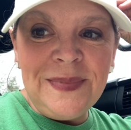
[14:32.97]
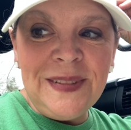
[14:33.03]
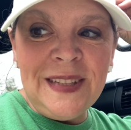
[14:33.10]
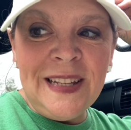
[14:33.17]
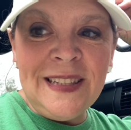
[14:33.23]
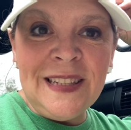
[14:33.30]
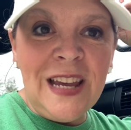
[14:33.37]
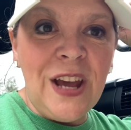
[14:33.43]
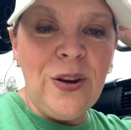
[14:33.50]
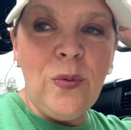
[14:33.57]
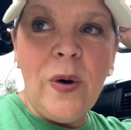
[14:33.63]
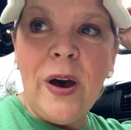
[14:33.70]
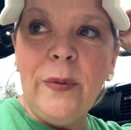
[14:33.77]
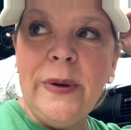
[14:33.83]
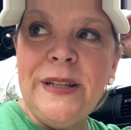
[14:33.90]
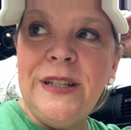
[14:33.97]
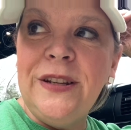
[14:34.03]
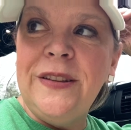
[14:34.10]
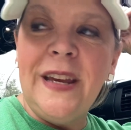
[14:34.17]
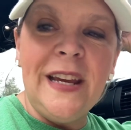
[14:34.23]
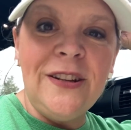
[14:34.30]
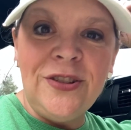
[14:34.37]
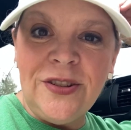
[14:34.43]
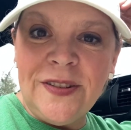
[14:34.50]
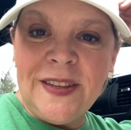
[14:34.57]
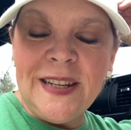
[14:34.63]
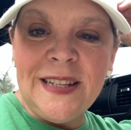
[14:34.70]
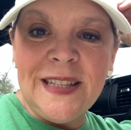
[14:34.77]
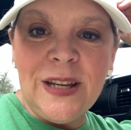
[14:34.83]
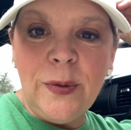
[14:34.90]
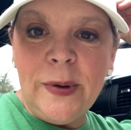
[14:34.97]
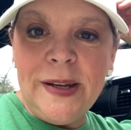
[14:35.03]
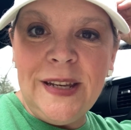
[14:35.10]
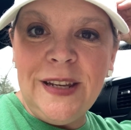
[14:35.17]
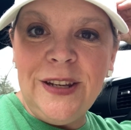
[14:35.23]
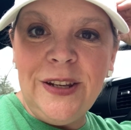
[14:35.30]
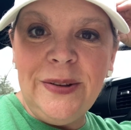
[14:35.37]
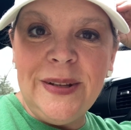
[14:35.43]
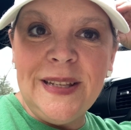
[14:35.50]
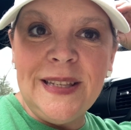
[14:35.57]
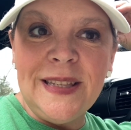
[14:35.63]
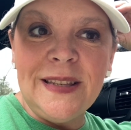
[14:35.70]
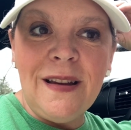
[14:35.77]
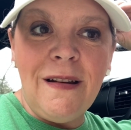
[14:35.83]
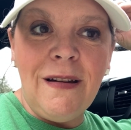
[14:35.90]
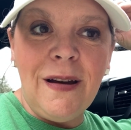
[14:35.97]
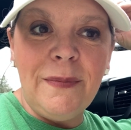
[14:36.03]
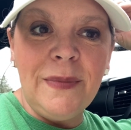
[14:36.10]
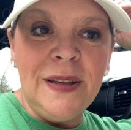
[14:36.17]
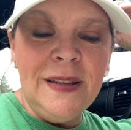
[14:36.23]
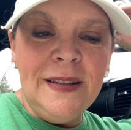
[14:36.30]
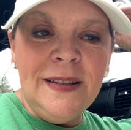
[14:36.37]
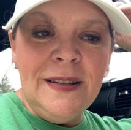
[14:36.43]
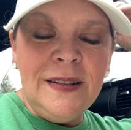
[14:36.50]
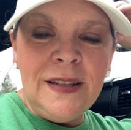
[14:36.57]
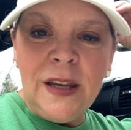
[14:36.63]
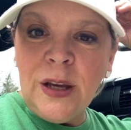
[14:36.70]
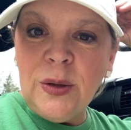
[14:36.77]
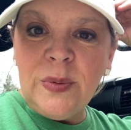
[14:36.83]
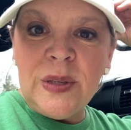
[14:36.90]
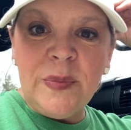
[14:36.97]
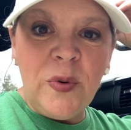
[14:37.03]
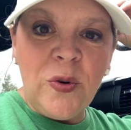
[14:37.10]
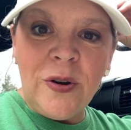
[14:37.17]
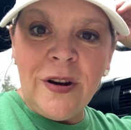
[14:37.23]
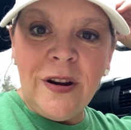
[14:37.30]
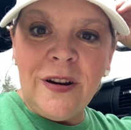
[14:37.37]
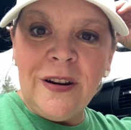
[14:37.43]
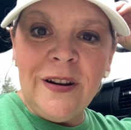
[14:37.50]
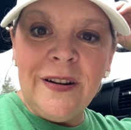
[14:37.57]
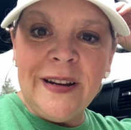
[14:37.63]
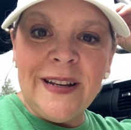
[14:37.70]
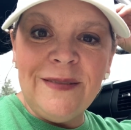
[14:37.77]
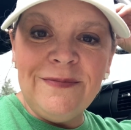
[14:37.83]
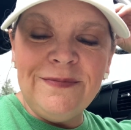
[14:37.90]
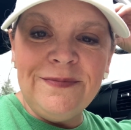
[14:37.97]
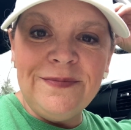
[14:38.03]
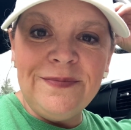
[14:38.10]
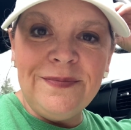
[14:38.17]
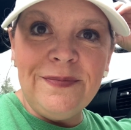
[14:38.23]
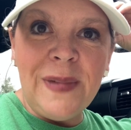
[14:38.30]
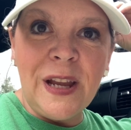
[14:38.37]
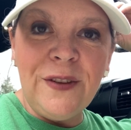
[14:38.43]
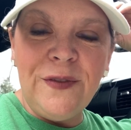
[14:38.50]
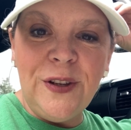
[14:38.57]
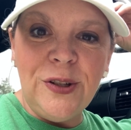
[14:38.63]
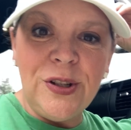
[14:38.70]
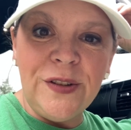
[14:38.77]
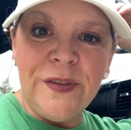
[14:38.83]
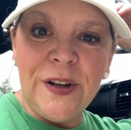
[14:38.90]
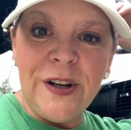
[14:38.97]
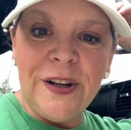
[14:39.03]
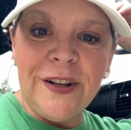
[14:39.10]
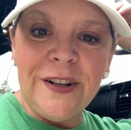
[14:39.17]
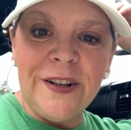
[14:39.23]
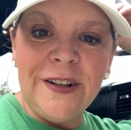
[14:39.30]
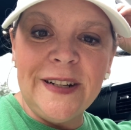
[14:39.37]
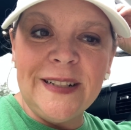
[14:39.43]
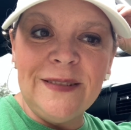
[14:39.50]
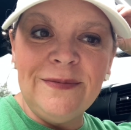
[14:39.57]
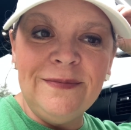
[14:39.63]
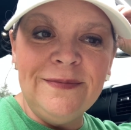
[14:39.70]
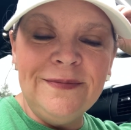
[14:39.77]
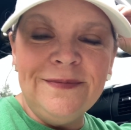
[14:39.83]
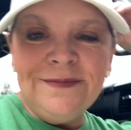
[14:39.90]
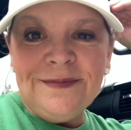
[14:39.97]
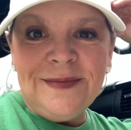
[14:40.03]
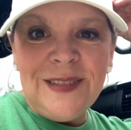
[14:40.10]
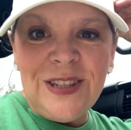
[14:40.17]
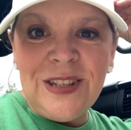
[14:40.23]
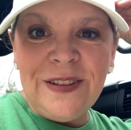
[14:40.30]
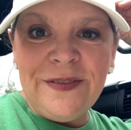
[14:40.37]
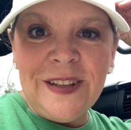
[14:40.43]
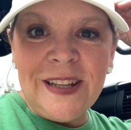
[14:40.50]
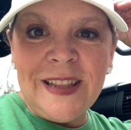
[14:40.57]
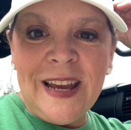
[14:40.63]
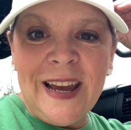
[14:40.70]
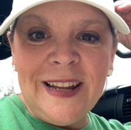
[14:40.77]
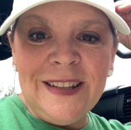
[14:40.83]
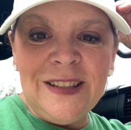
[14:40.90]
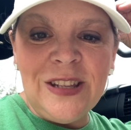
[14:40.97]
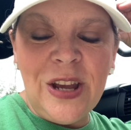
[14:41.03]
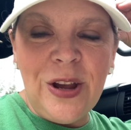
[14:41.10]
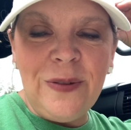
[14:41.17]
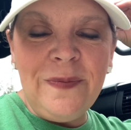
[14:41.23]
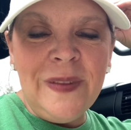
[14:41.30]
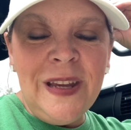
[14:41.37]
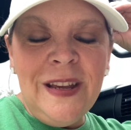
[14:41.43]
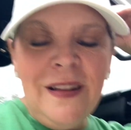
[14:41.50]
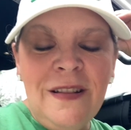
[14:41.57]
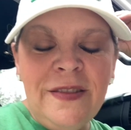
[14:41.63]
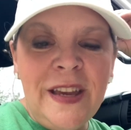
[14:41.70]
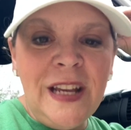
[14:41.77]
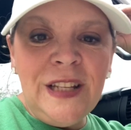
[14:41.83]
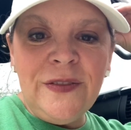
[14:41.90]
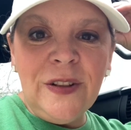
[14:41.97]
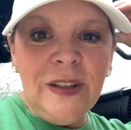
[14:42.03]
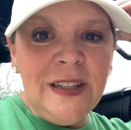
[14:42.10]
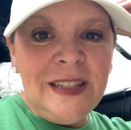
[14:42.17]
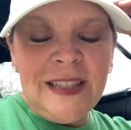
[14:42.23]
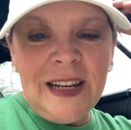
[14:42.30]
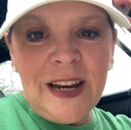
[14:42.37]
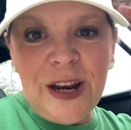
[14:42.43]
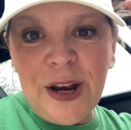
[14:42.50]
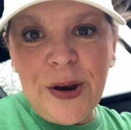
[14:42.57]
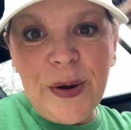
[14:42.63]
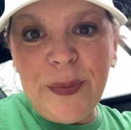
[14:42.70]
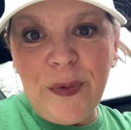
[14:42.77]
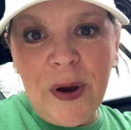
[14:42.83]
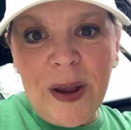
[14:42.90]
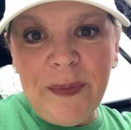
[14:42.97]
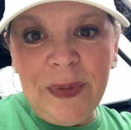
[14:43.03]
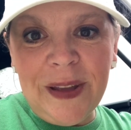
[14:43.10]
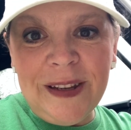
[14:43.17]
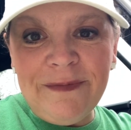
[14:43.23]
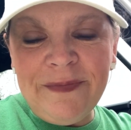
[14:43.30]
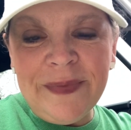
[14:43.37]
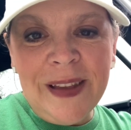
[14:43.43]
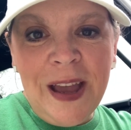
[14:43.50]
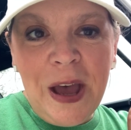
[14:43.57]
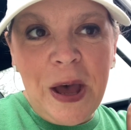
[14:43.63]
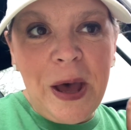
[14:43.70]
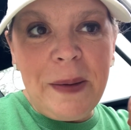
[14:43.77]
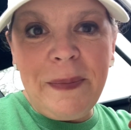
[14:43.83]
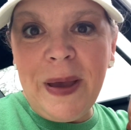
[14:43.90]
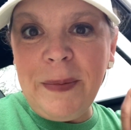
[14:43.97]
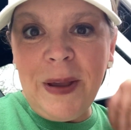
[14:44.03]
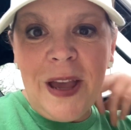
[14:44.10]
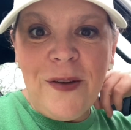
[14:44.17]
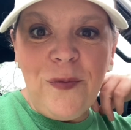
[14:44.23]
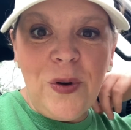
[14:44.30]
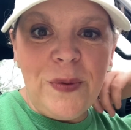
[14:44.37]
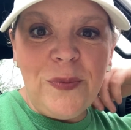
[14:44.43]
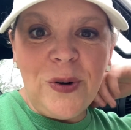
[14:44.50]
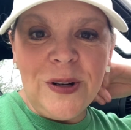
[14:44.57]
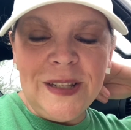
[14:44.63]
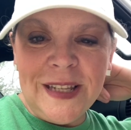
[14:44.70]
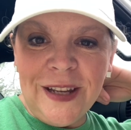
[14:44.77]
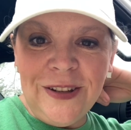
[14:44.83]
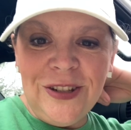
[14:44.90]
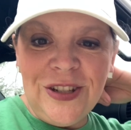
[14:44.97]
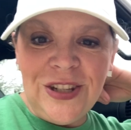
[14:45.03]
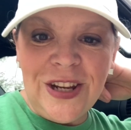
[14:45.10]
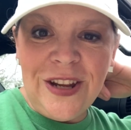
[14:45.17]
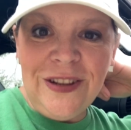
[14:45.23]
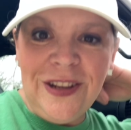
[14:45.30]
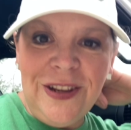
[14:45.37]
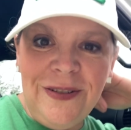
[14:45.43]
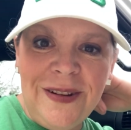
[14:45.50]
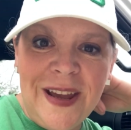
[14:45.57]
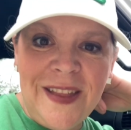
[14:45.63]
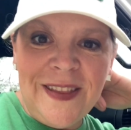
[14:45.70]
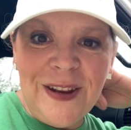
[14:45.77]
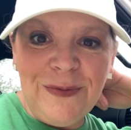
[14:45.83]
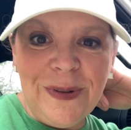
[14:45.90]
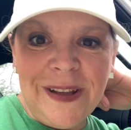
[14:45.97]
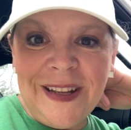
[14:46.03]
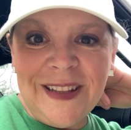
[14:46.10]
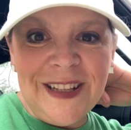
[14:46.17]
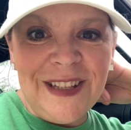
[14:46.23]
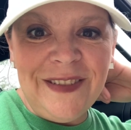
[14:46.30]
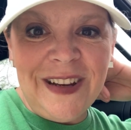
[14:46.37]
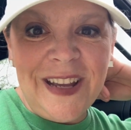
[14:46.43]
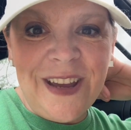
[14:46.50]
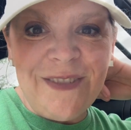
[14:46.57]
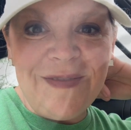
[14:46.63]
that's kind of why we do the extra things that we do is um, to help support her and make a future for her and stuff like that. So, thanks for listening. I I'm rambling. Um, maybe have one more sale to show you, and then we'll end this video.